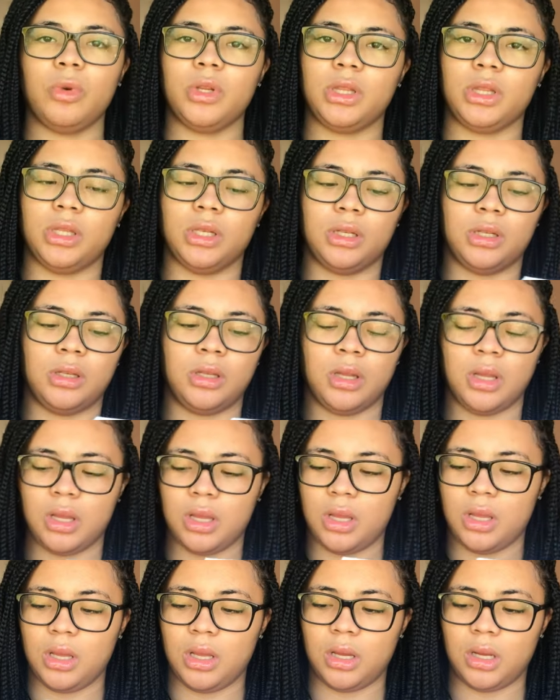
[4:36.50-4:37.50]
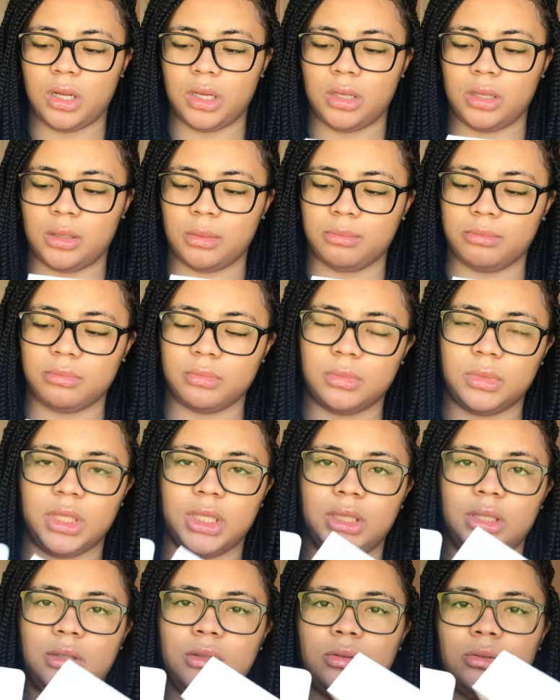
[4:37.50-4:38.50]
with the
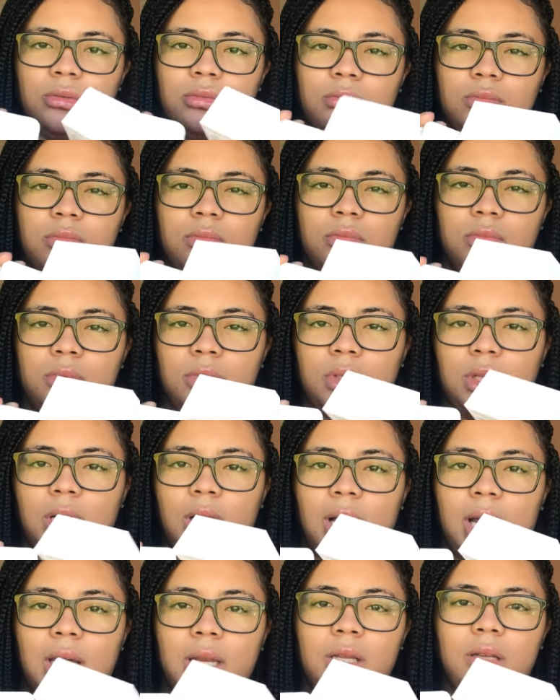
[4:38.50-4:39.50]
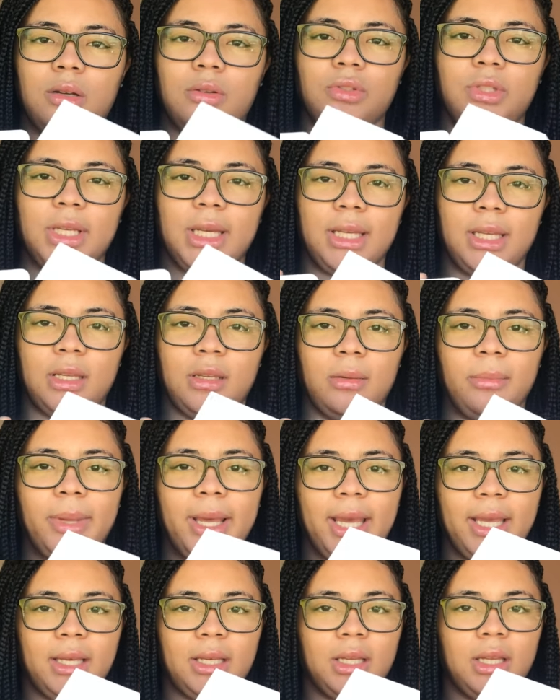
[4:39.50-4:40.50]
little audio jack in the
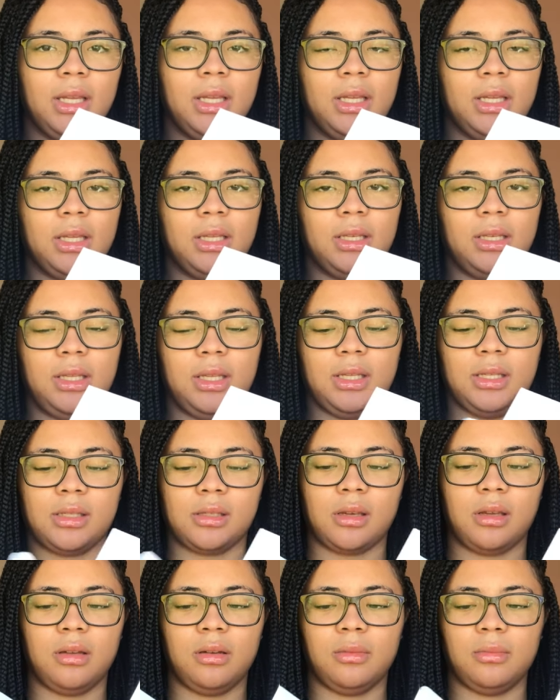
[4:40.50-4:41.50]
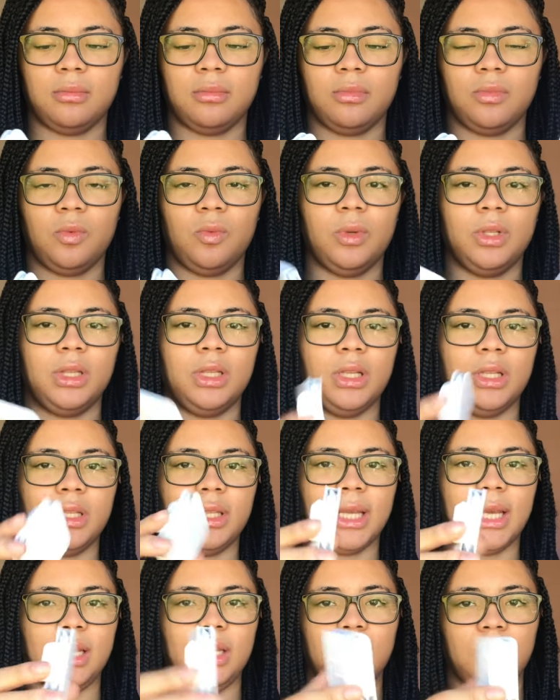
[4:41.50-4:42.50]
back. These come with the
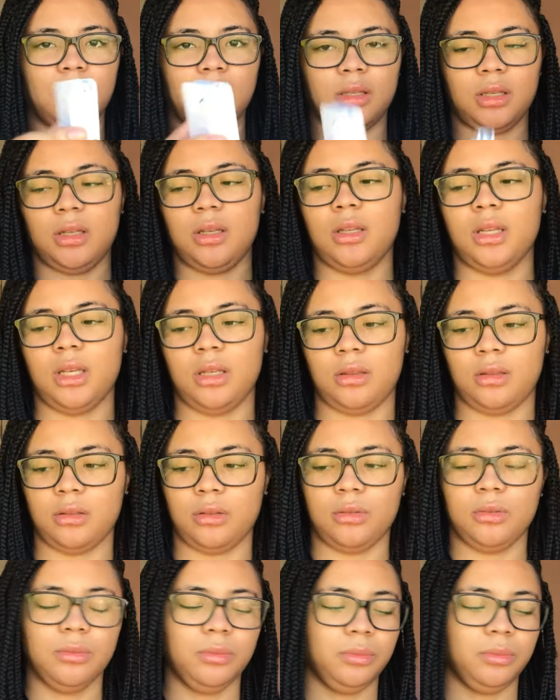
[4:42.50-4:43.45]
lightning connector.